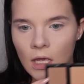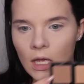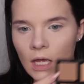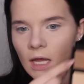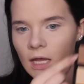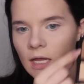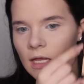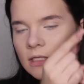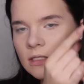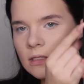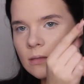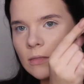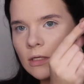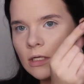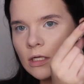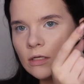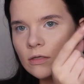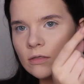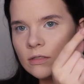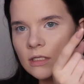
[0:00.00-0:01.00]
I guess I'm
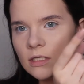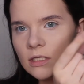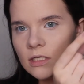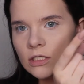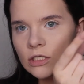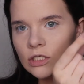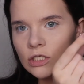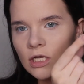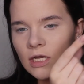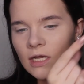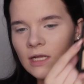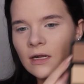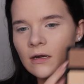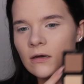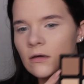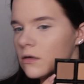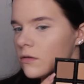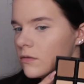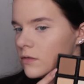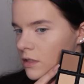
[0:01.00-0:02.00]
gonna use this shade. I
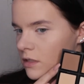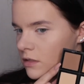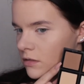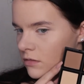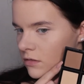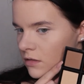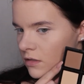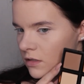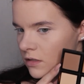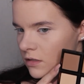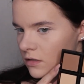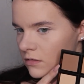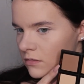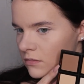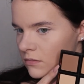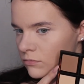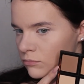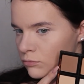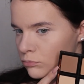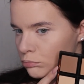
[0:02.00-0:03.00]
don't know, is that too dark?
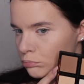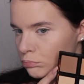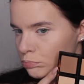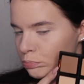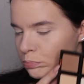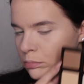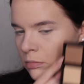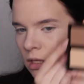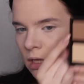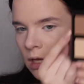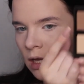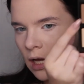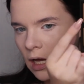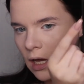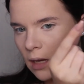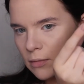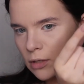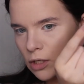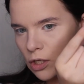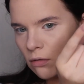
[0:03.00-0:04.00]

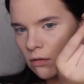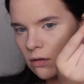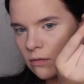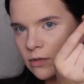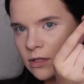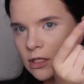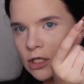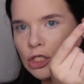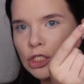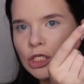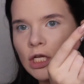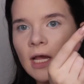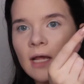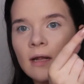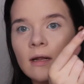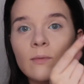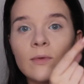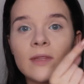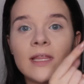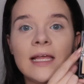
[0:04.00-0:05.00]
I'm gonna go in with this
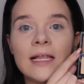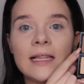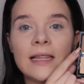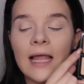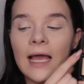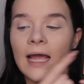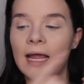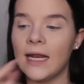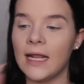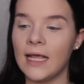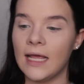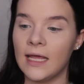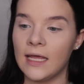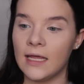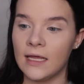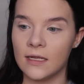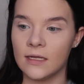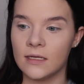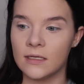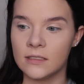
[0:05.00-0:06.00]
shade with a light
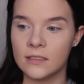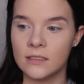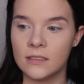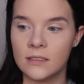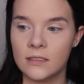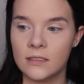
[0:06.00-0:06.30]
hand